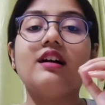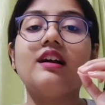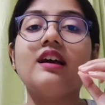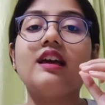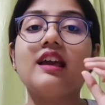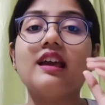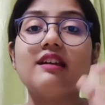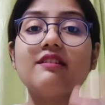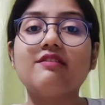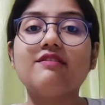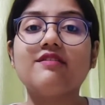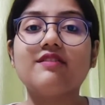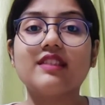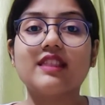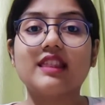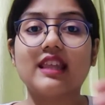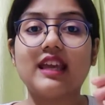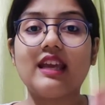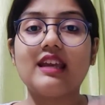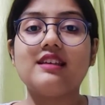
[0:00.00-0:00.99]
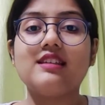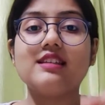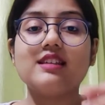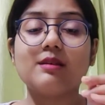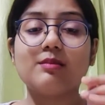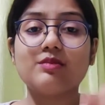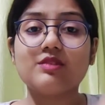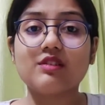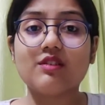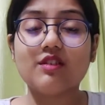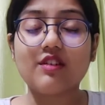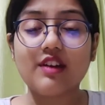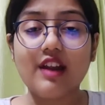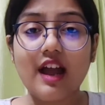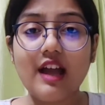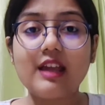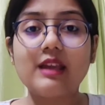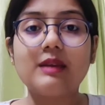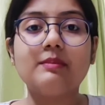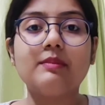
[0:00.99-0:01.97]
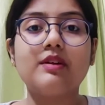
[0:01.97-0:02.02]
if they
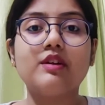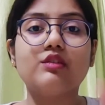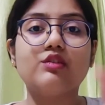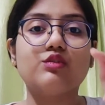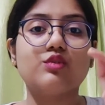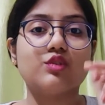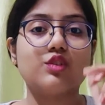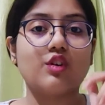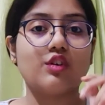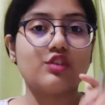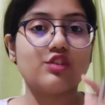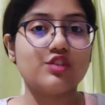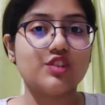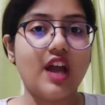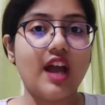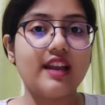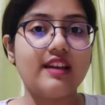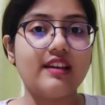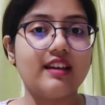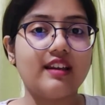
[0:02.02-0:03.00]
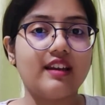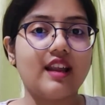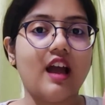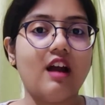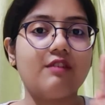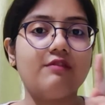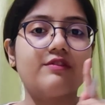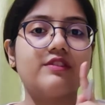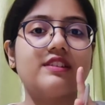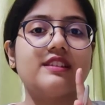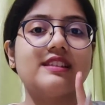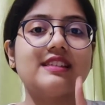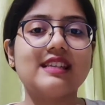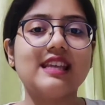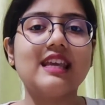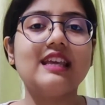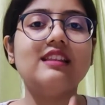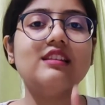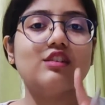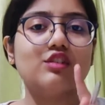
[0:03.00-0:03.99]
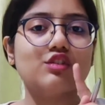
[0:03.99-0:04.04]
subscribe to your channel after
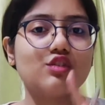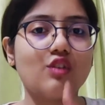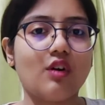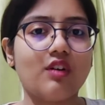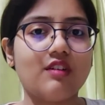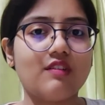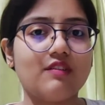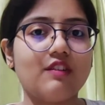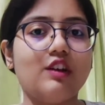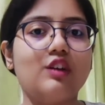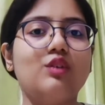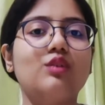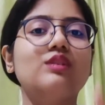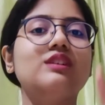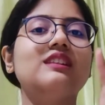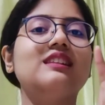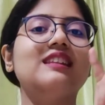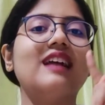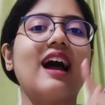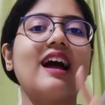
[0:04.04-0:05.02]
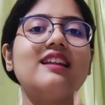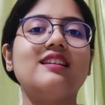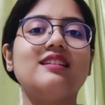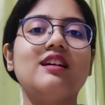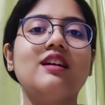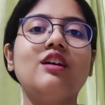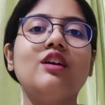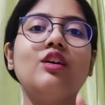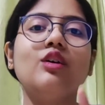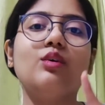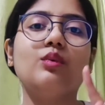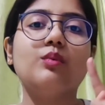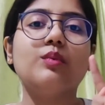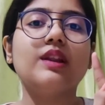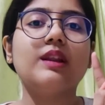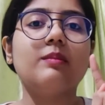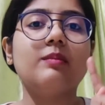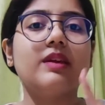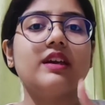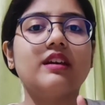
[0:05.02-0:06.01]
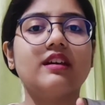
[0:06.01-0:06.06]
seeing the short video, that
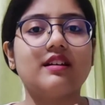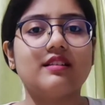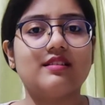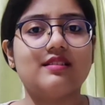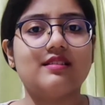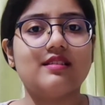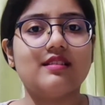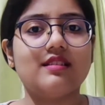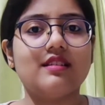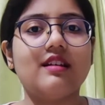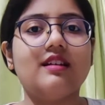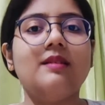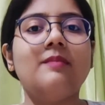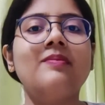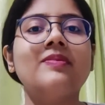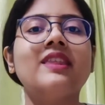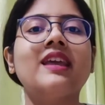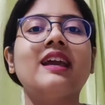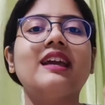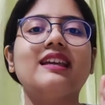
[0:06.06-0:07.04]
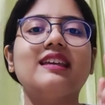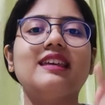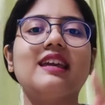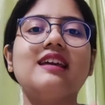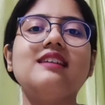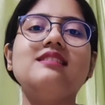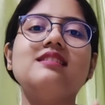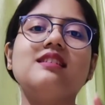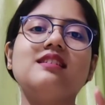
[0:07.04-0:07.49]
will be considered. Yes, the